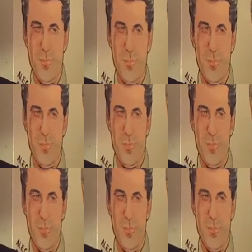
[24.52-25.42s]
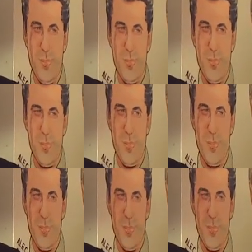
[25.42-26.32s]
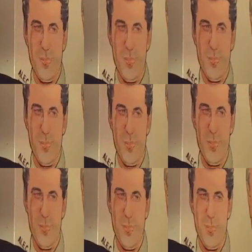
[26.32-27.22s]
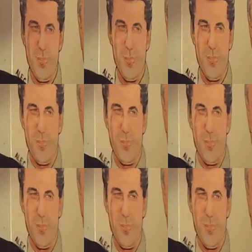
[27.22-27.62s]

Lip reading: This person isn't speaking.